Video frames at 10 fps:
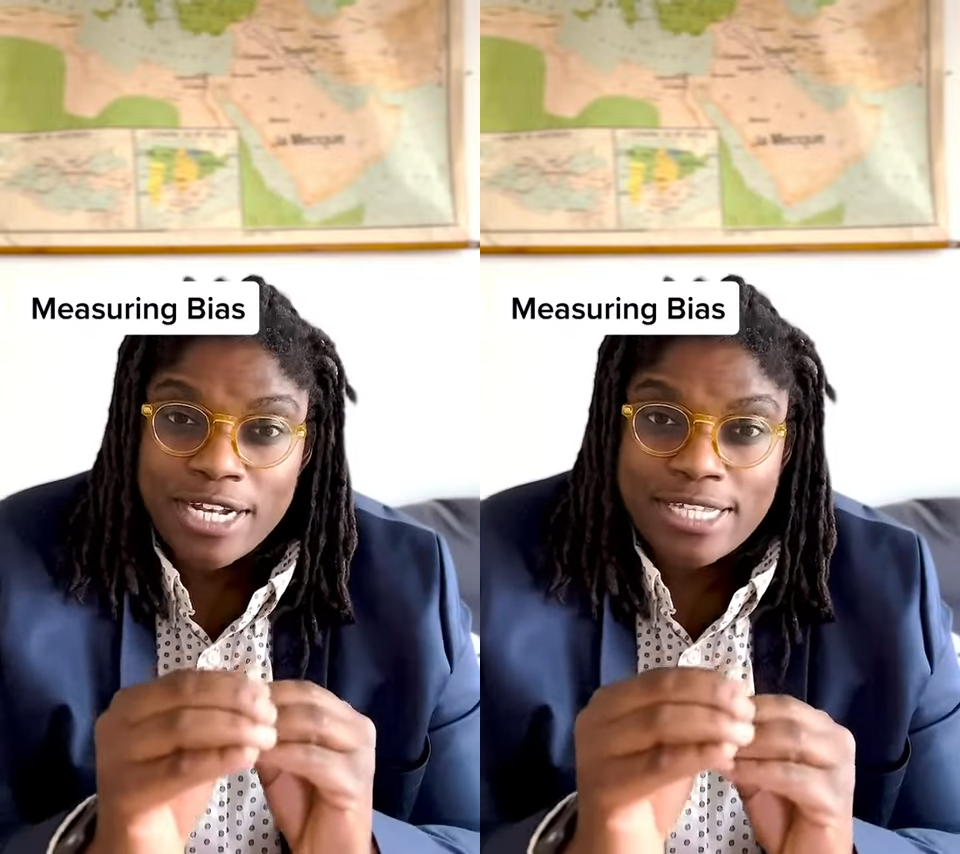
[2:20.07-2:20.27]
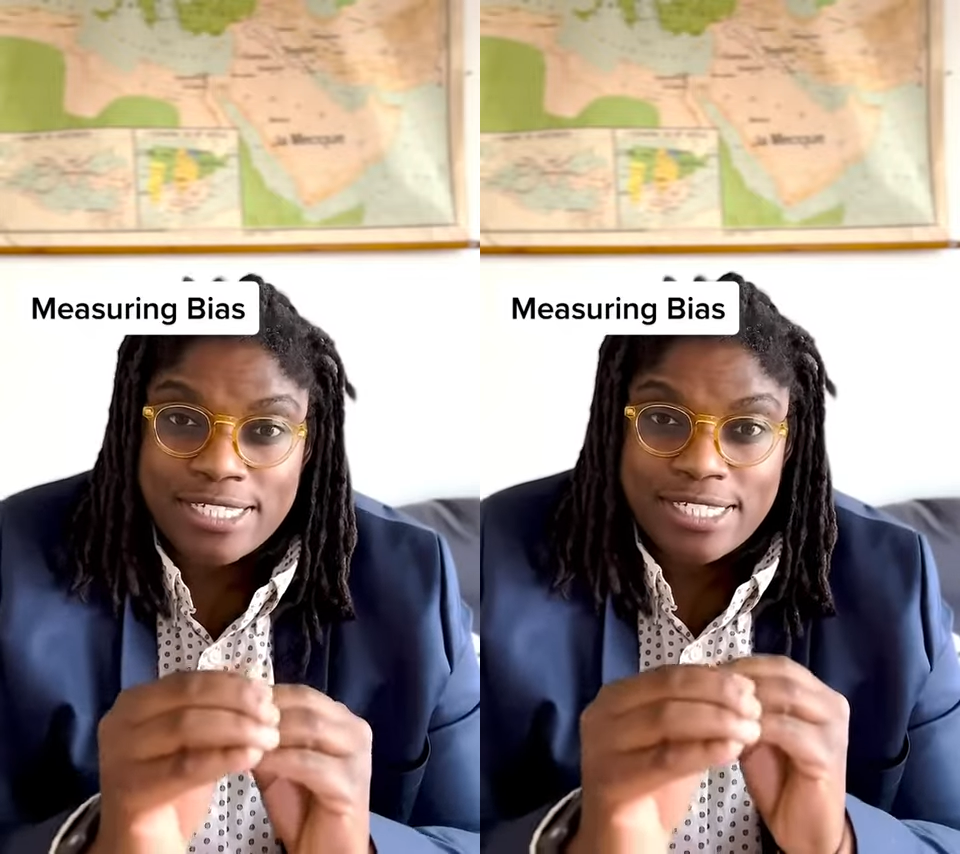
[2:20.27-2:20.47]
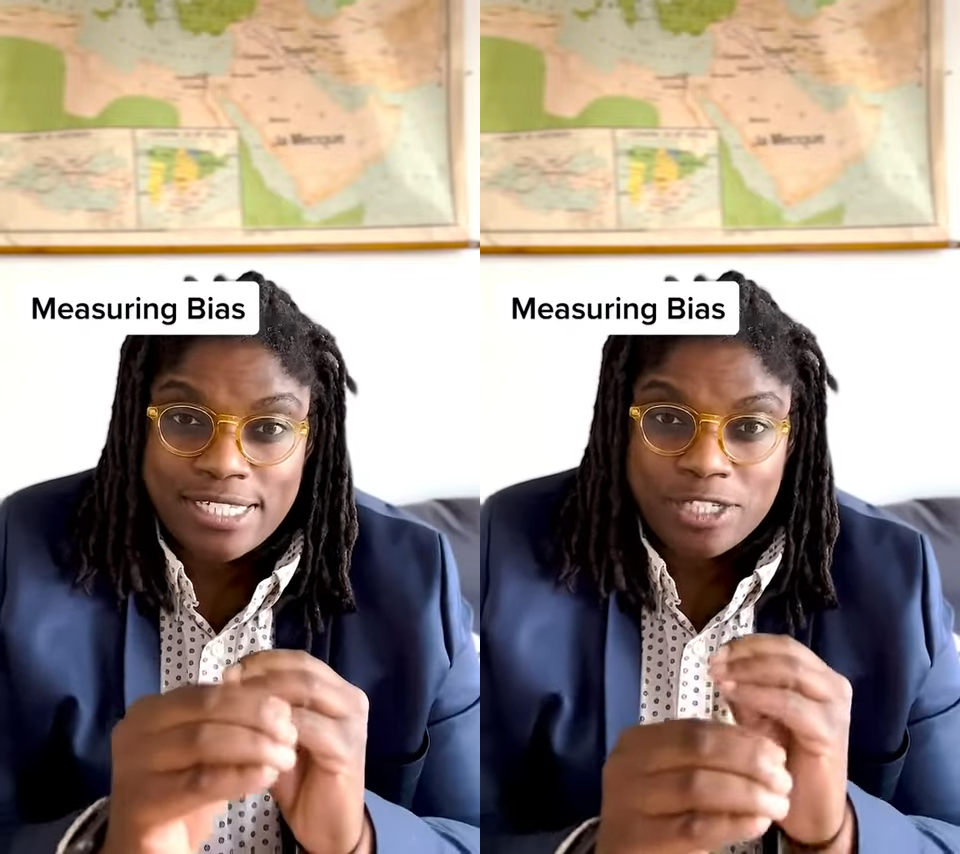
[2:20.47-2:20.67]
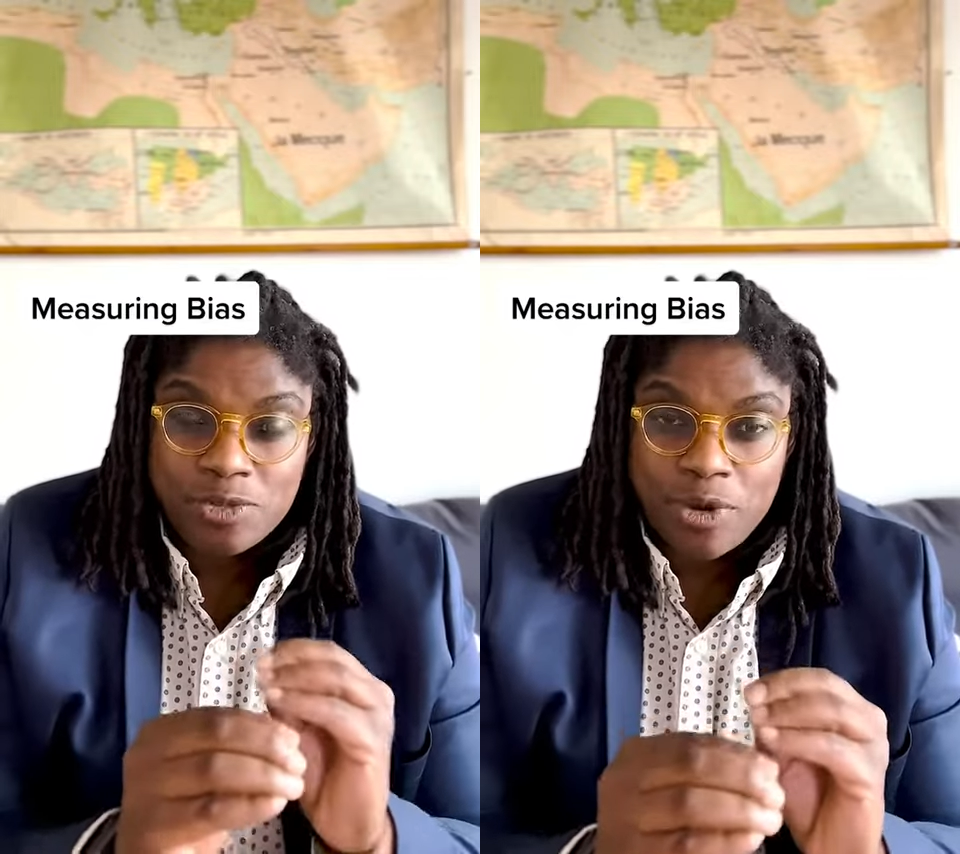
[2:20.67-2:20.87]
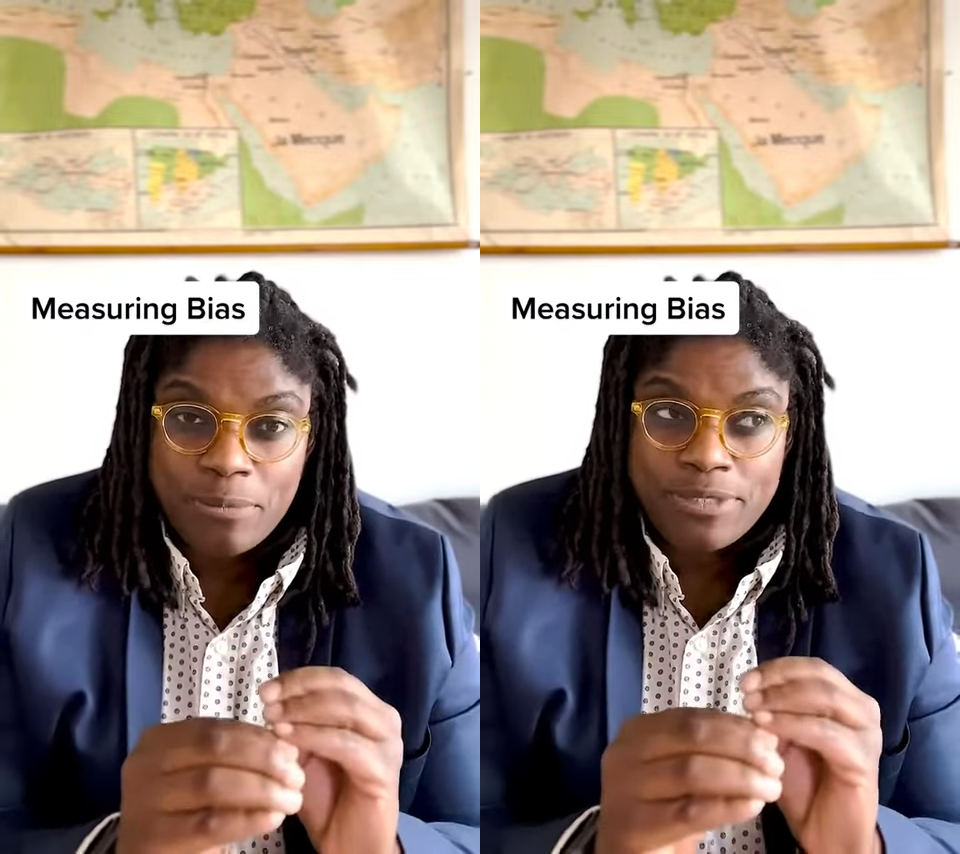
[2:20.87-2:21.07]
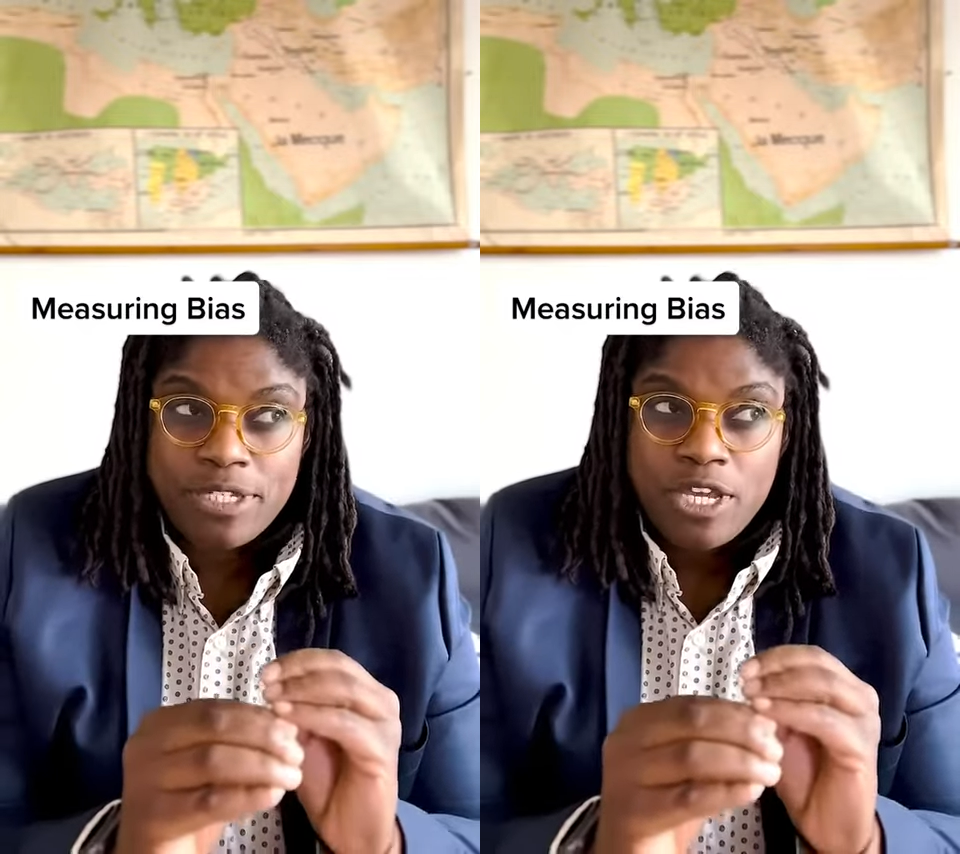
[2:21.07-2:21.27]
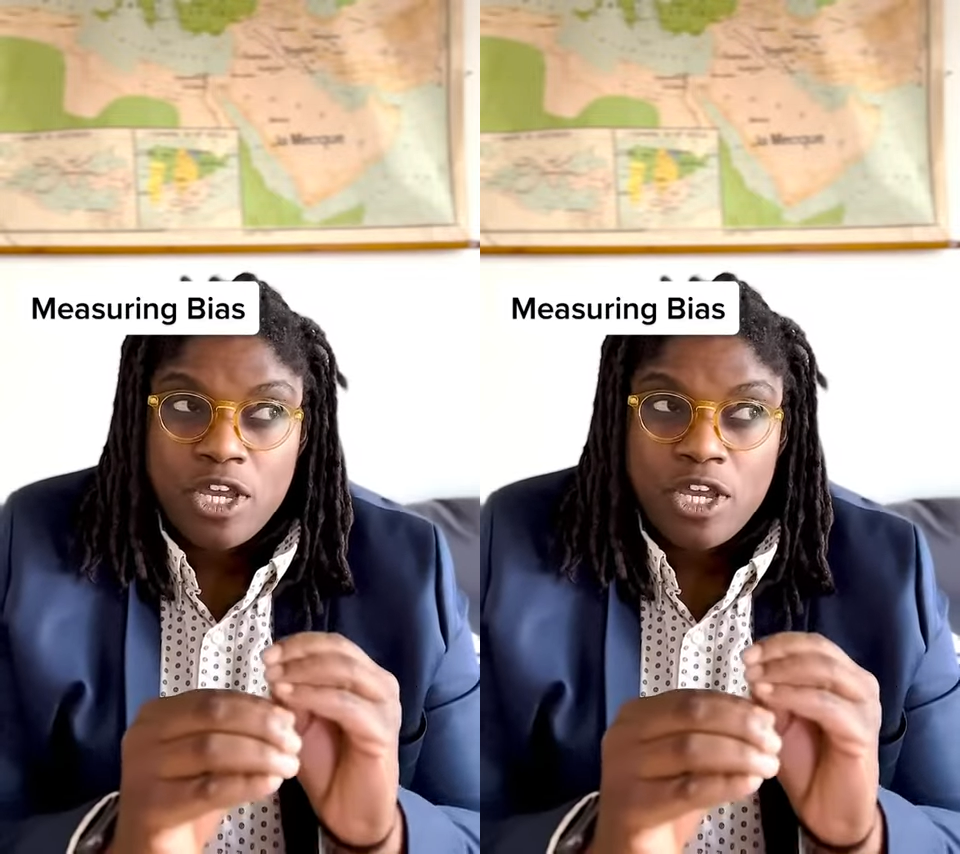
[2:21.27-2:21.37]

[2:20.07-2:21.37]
it is to disrupt